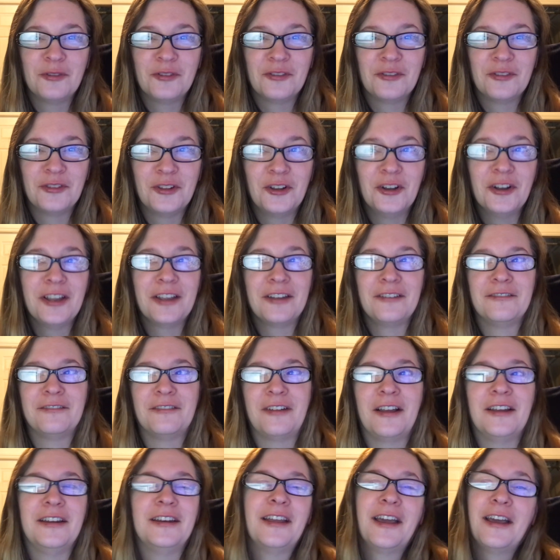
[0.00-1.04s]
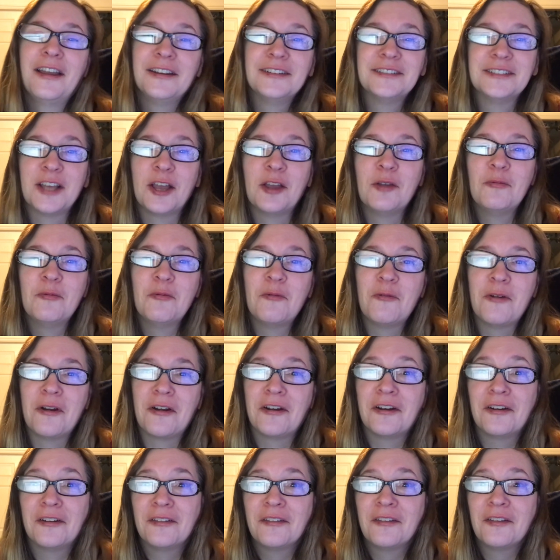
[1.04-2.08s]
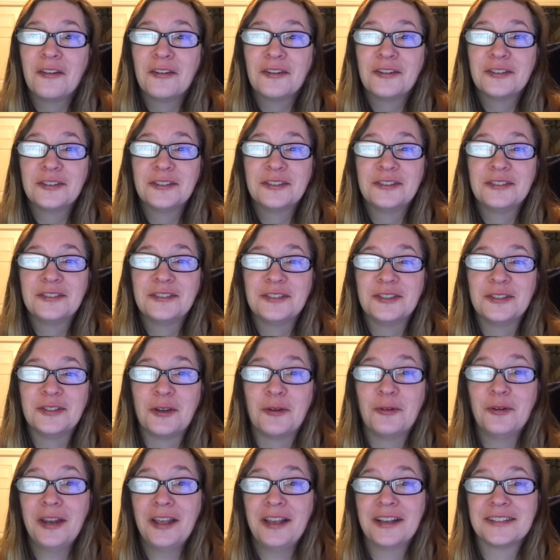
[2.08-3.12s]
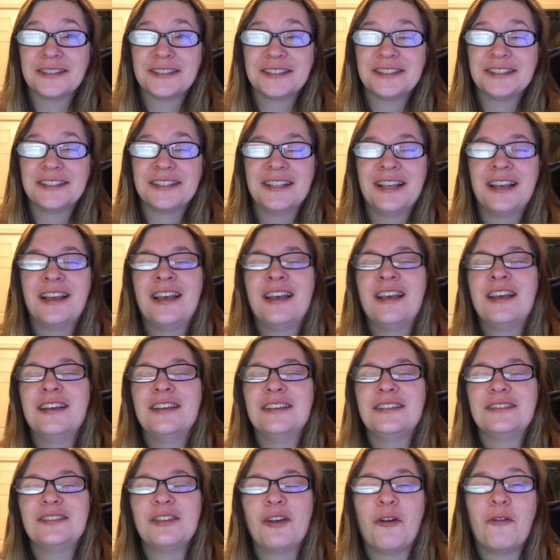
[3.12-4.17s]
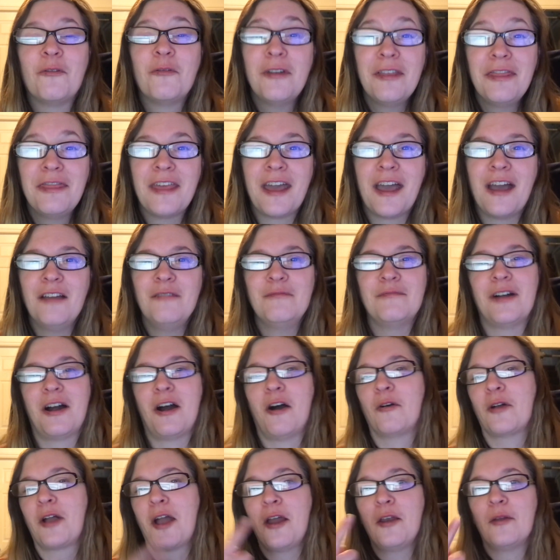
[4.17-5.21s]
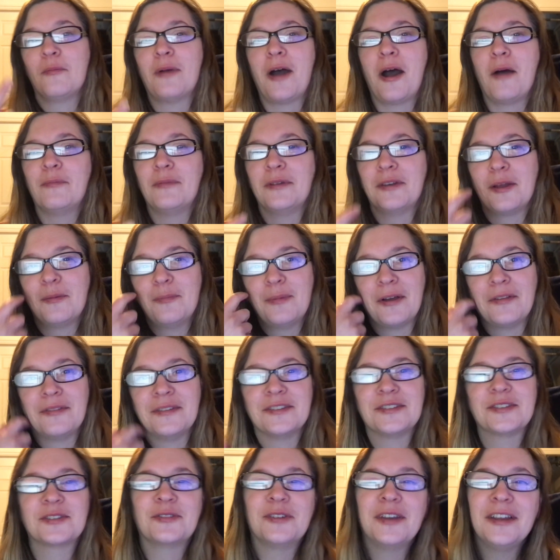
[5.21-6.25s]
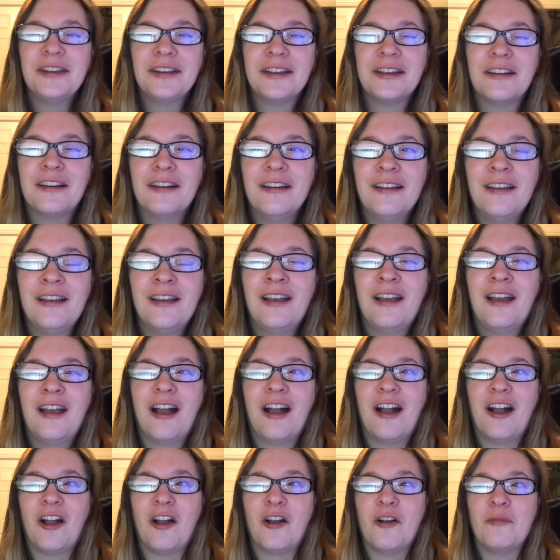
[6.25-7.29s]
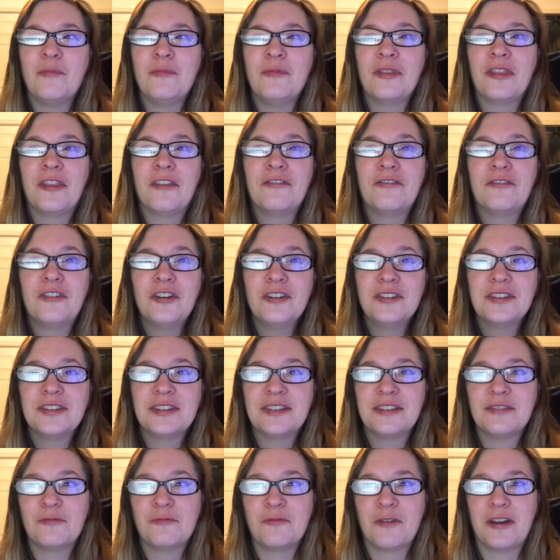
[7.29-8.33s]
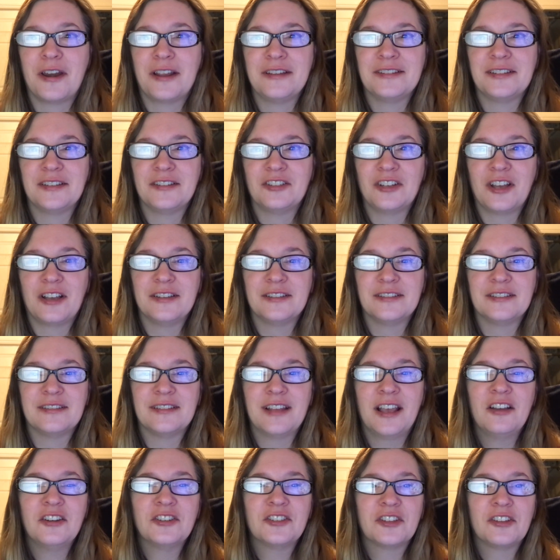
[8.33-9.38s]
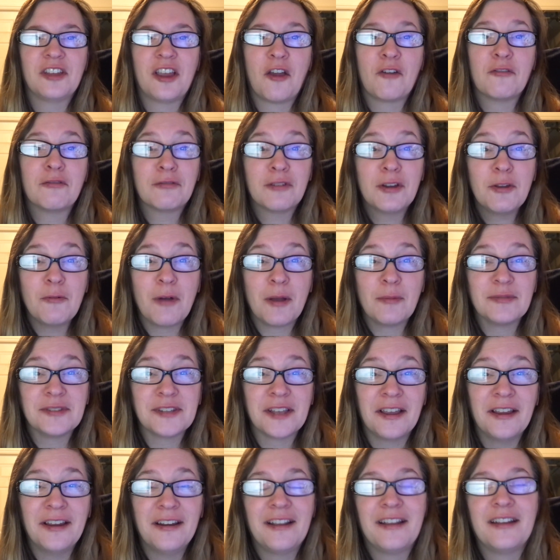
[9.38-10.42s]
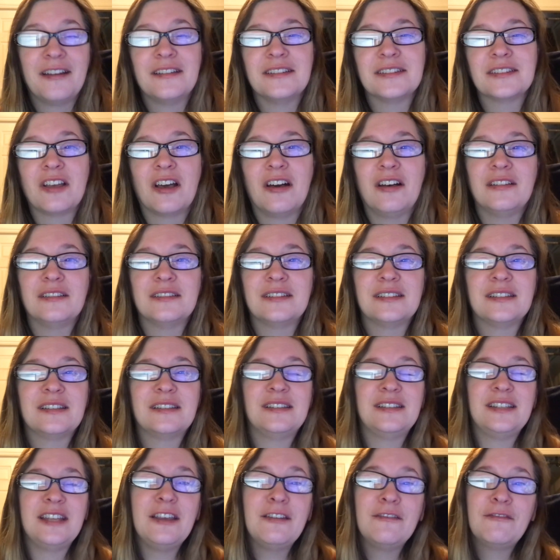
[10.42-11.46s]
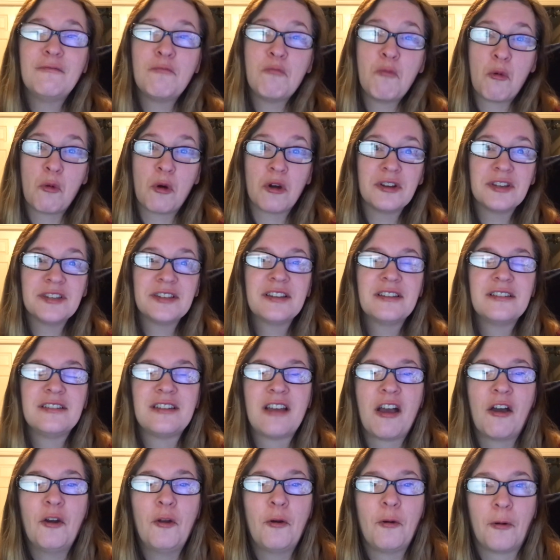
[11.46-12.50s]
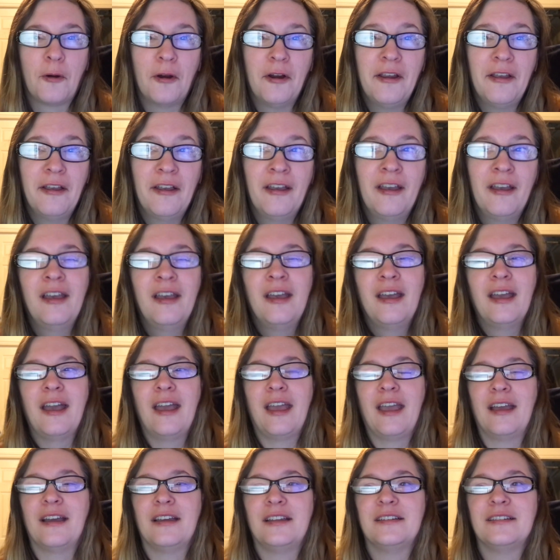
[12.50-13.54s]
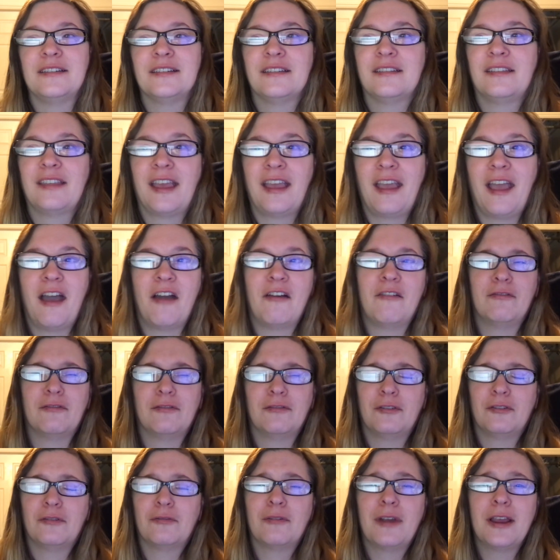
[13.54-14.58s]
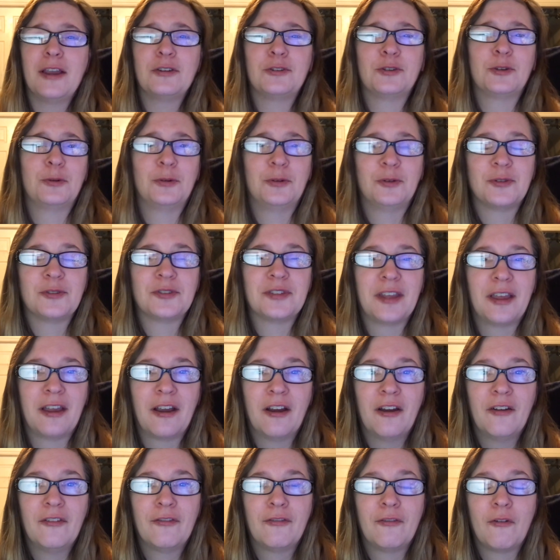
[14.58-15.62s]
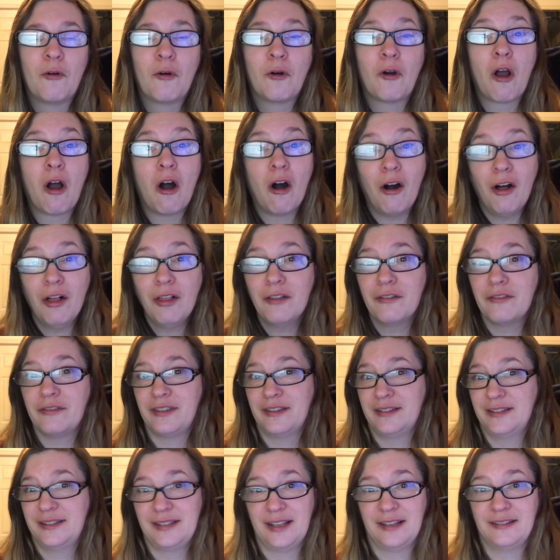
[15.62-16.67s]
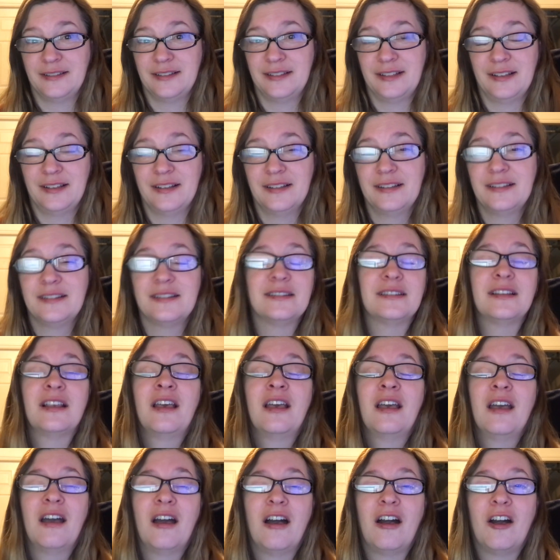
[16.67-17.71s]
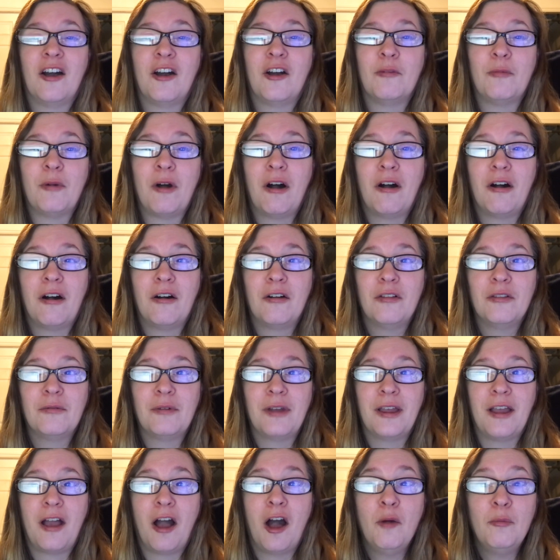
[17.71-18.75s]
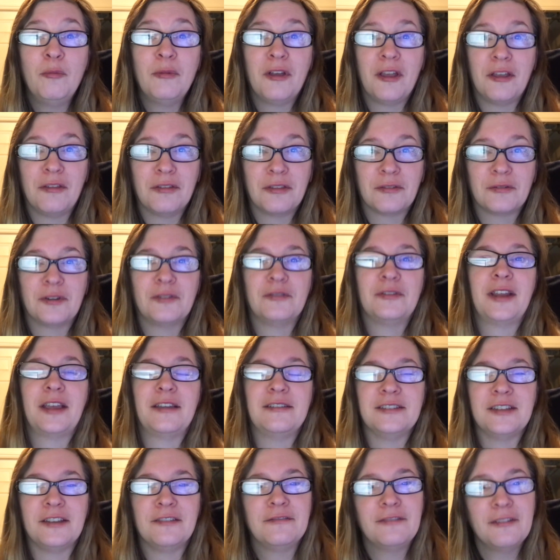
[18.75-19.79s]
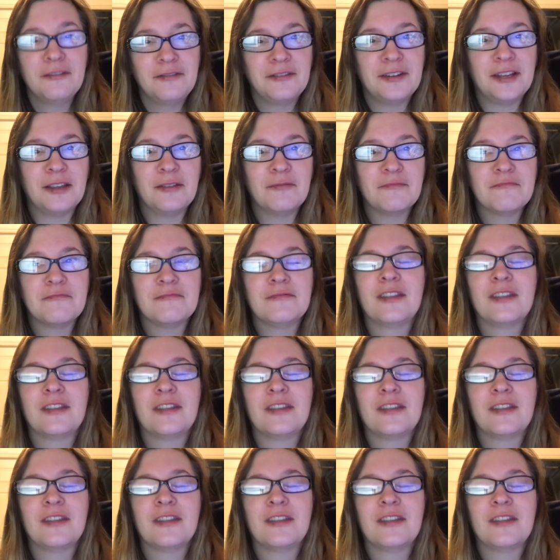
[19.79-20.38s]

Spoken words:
look and find ahead of time where to go next. So with that, I'll kind of pop it up on the screen here. The first one I suggest is actually a free website, and it's called stevemorse.org, and they have great tools there for all of the census, all the way up and through 1950.